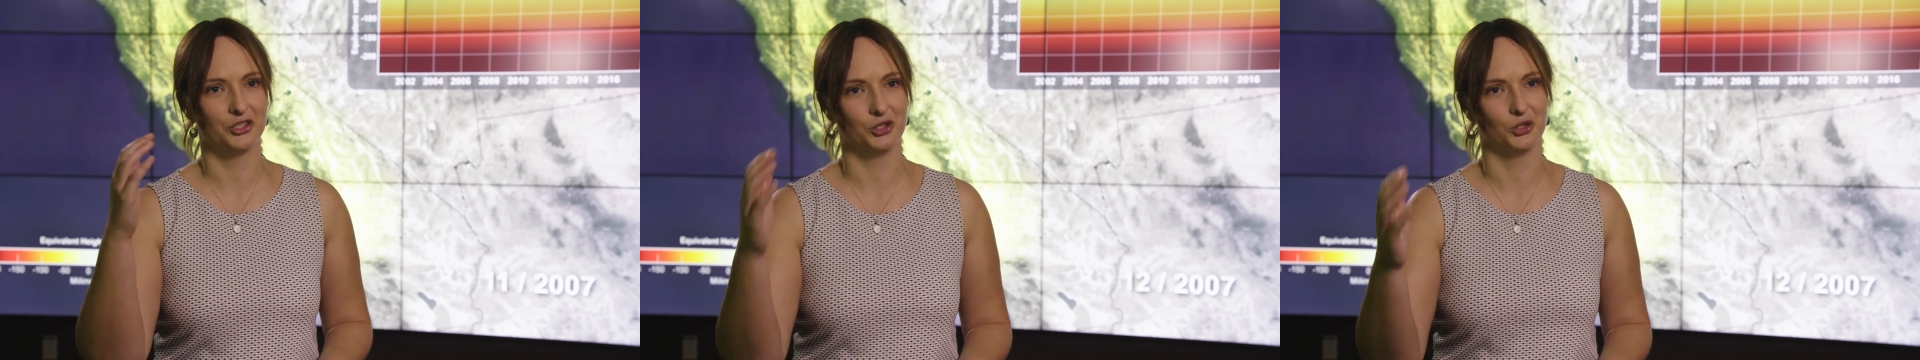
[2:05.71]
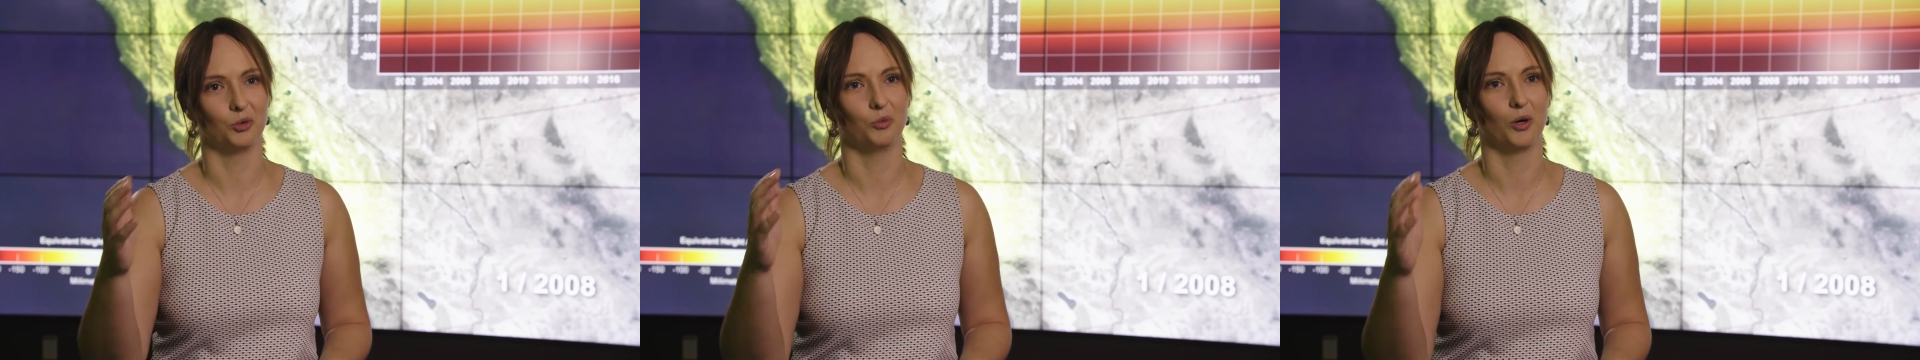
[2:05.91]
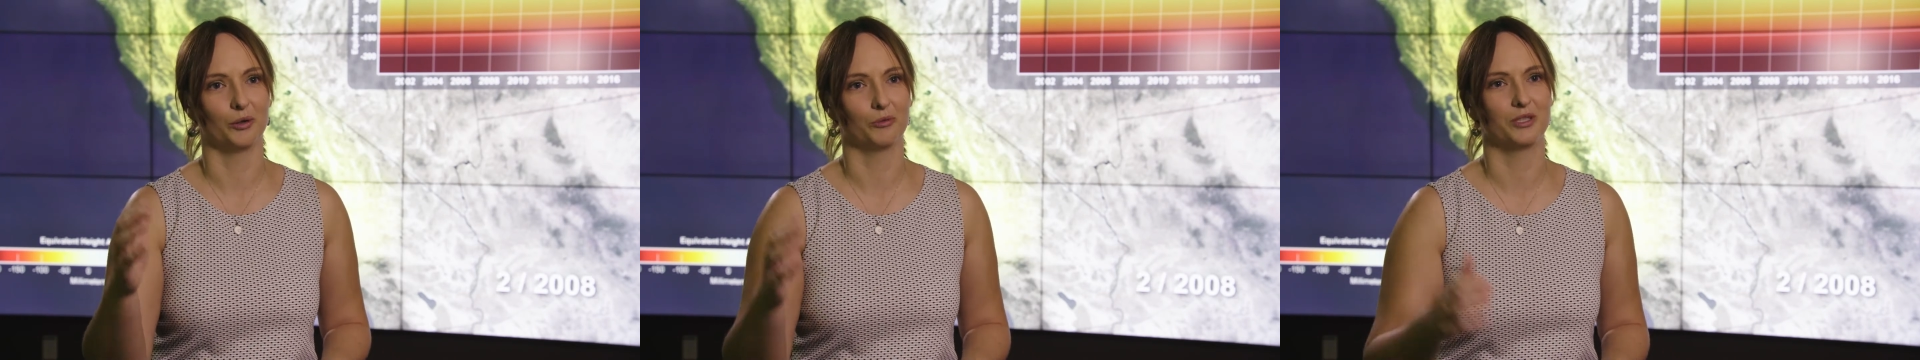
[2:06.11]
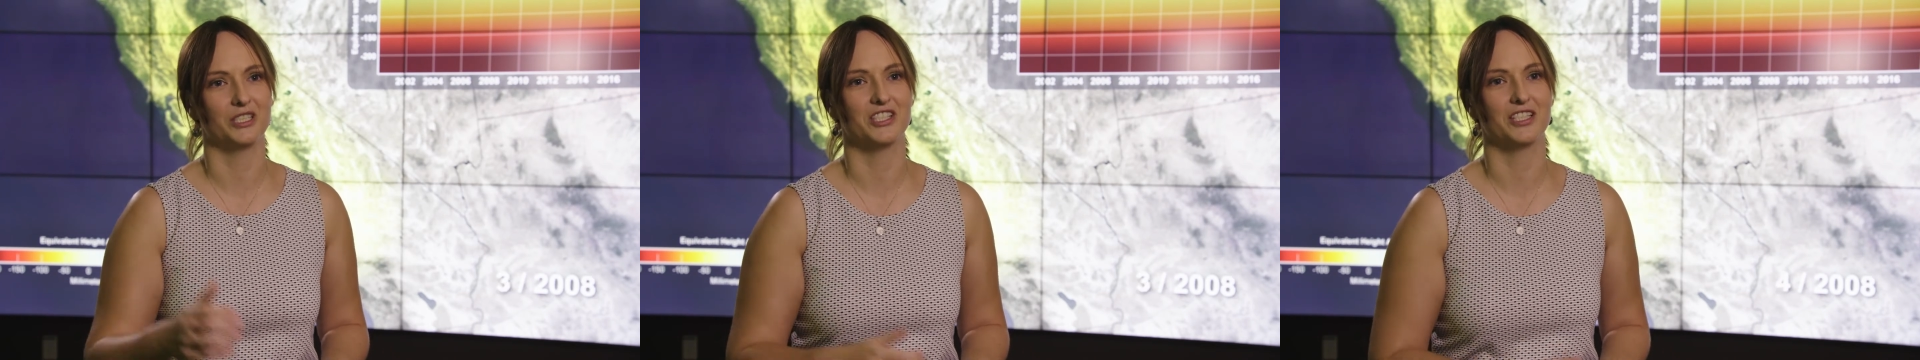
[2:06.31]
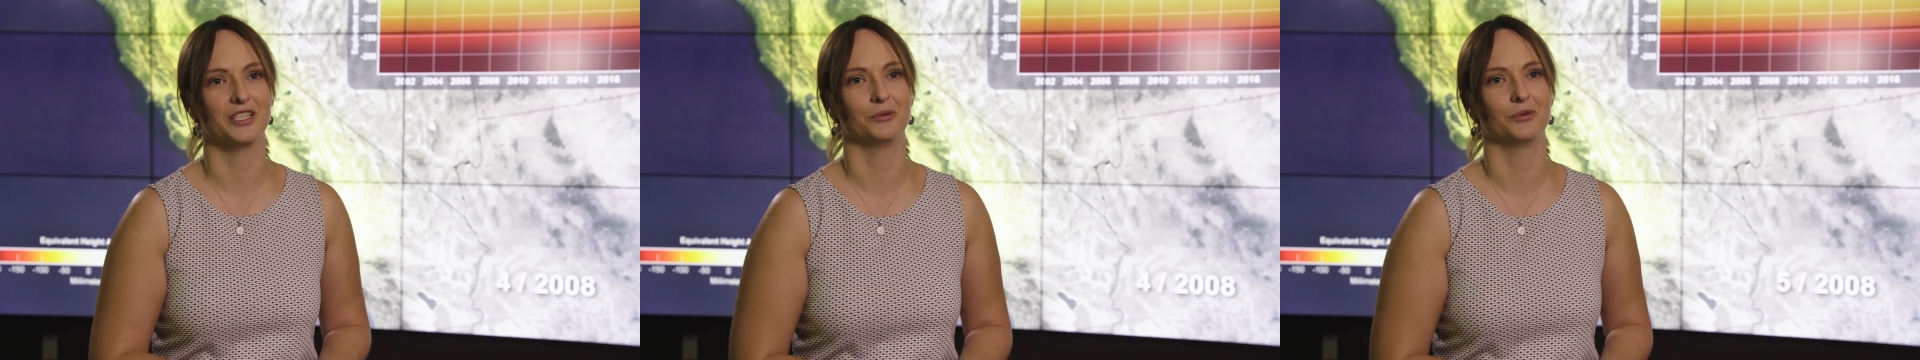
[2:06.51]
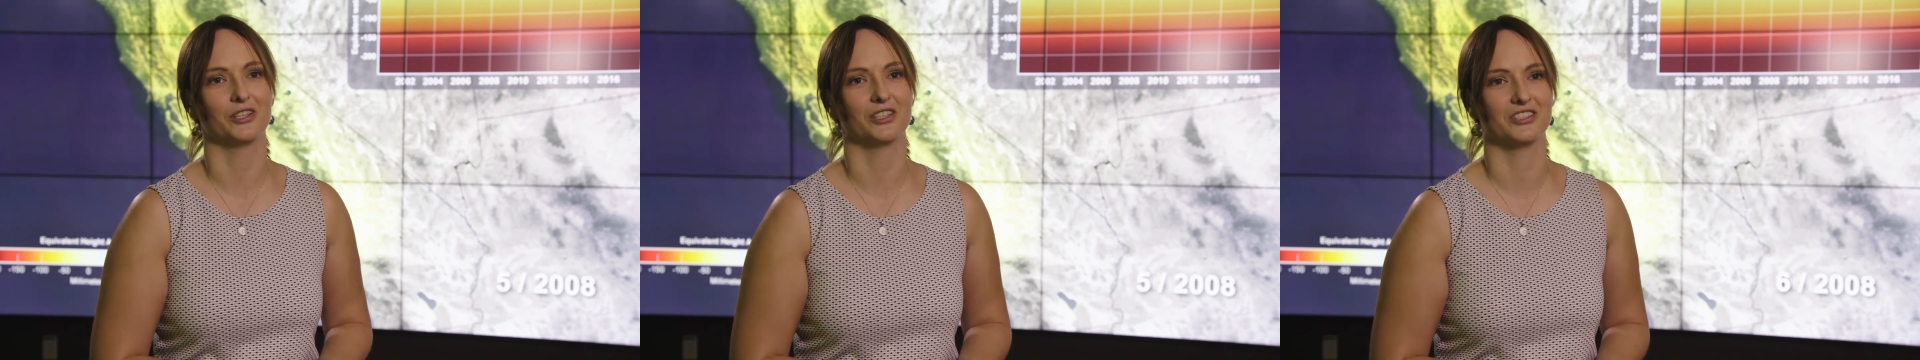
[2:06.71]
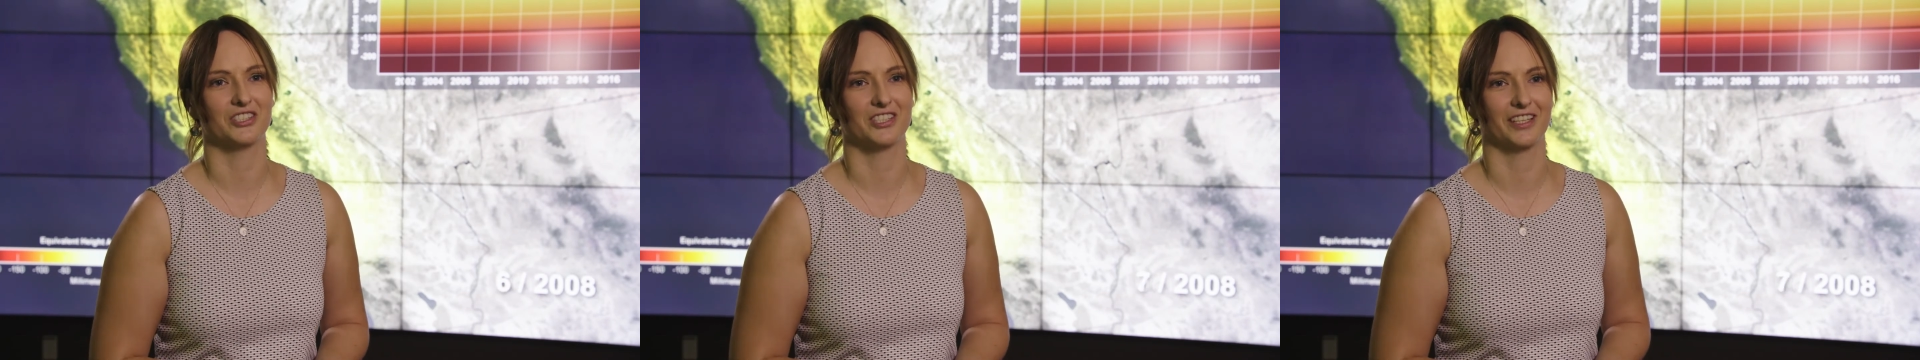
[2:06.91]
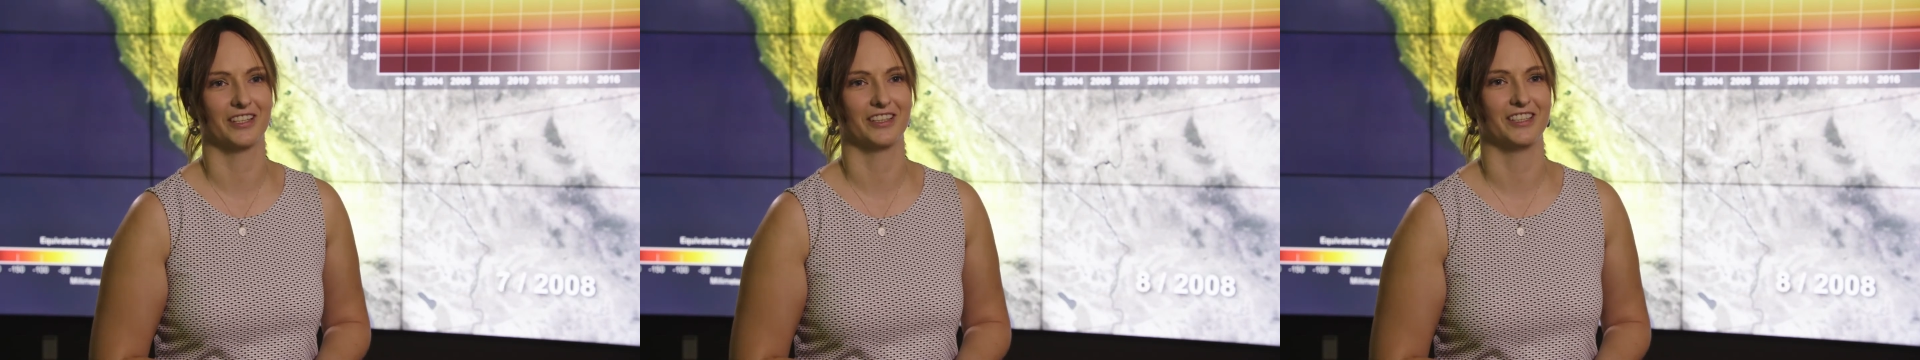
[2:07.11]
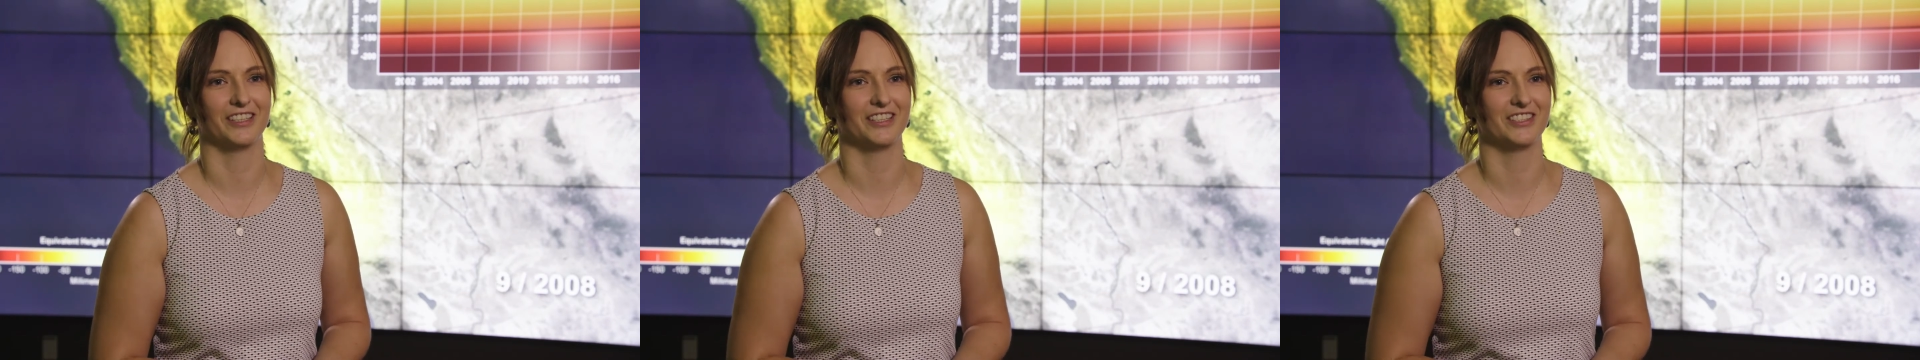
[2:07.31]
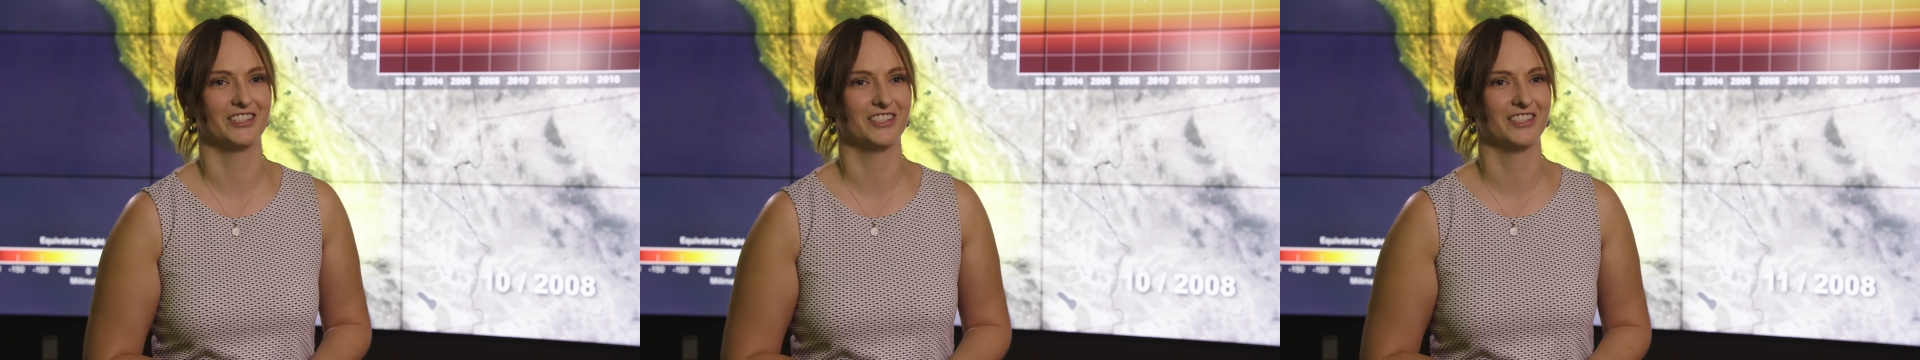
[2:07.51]
to what we see with the
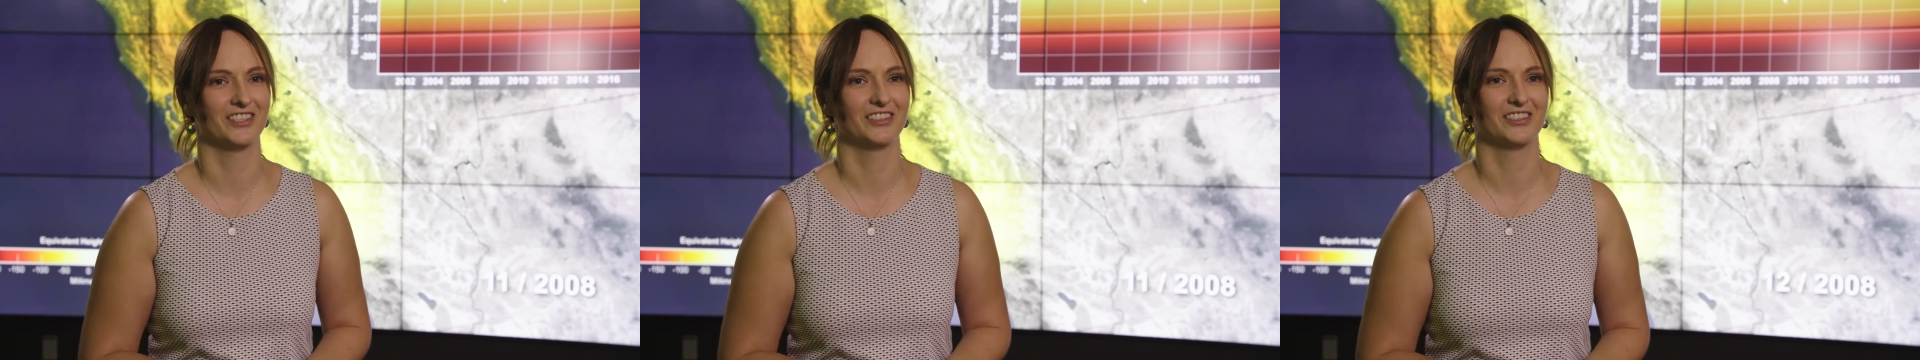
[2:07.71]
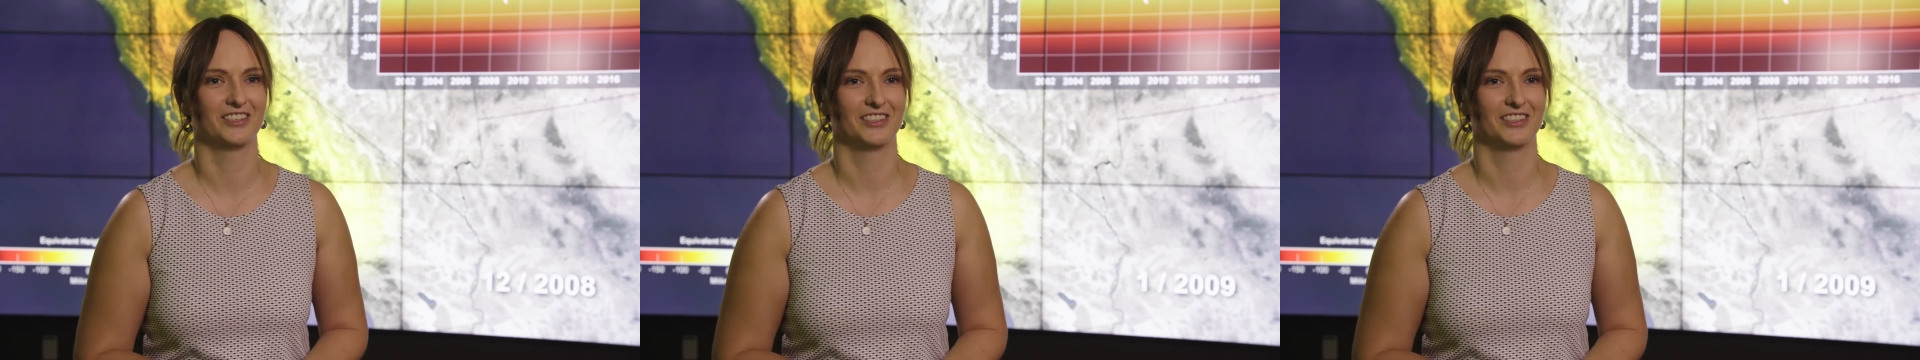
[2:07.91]
satellites.